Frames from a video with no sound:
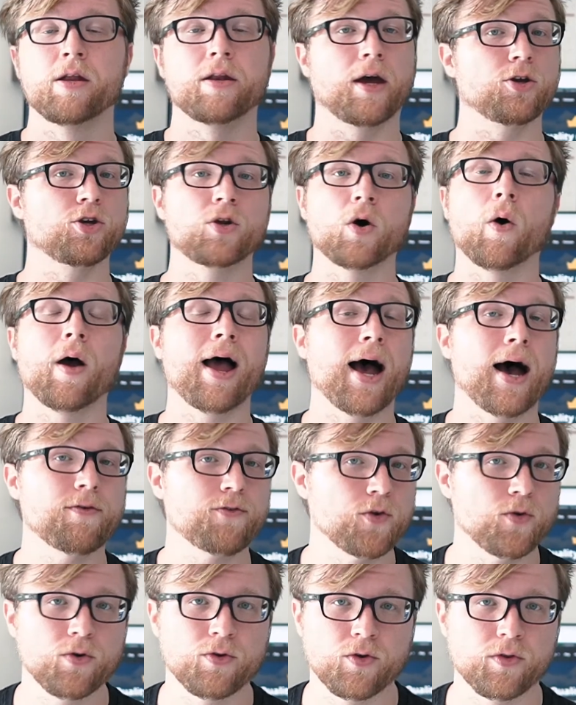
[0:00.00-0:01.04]
Now, you don't have
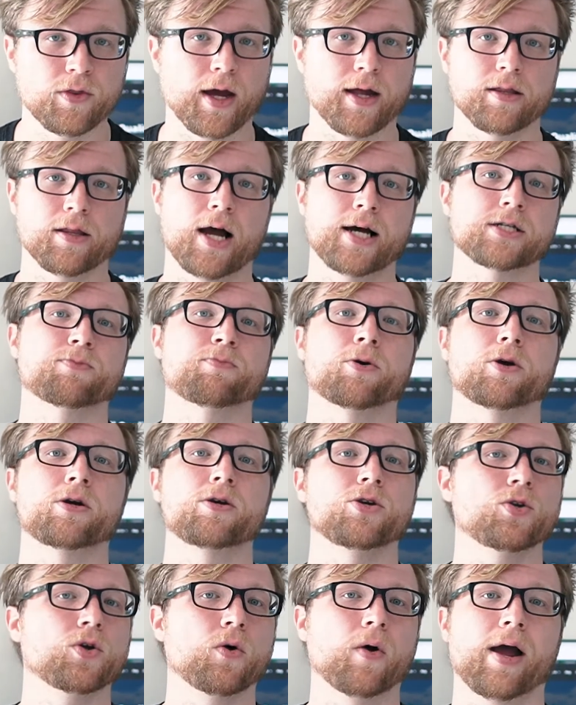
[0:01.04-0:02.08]
to do that last
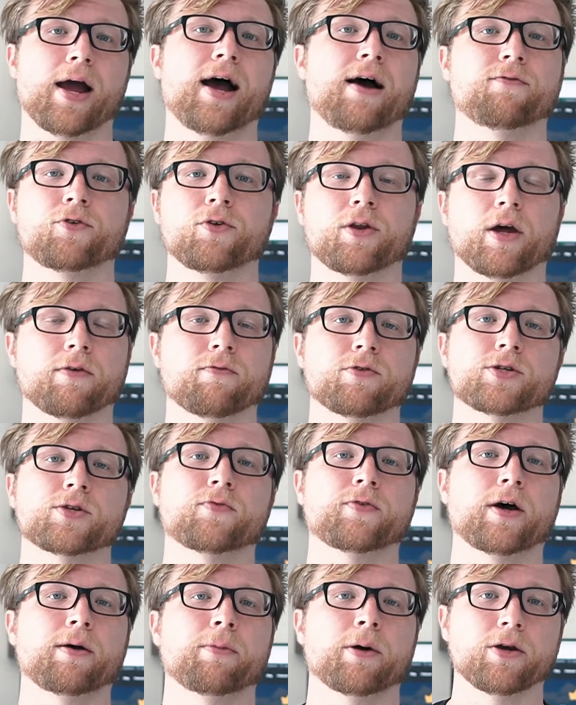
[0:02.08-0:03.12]
part. You don't have to
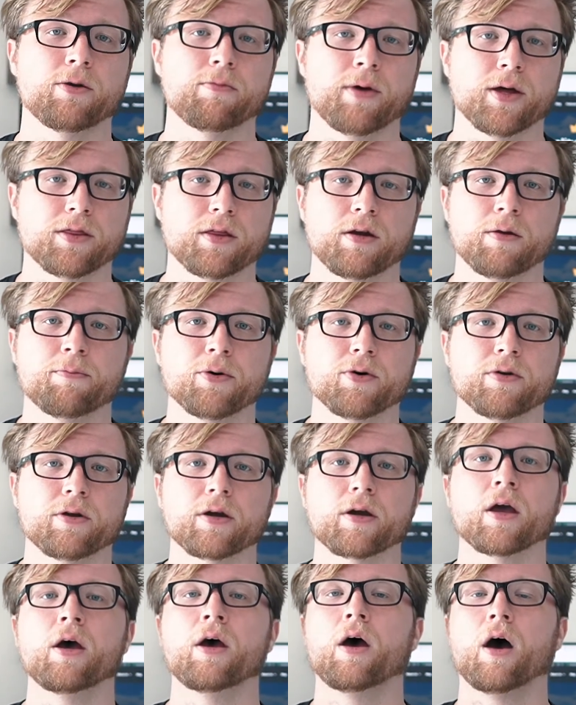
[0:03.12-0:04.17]
diversify by your method of
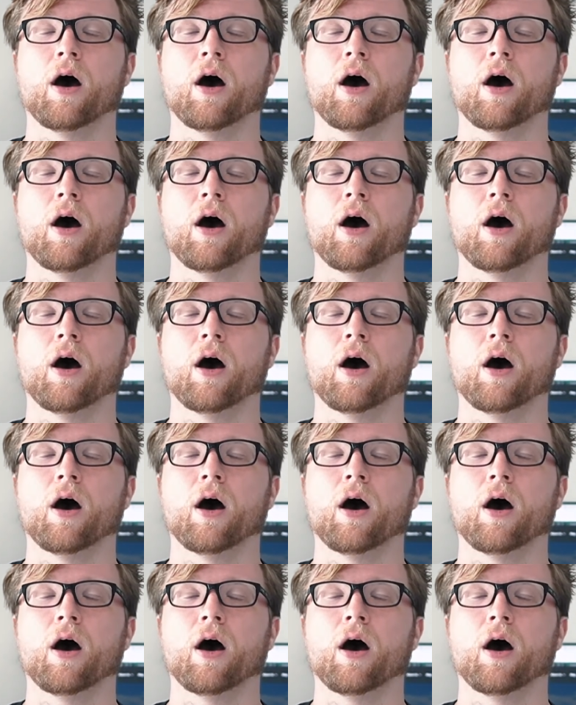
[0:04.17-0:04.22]
building.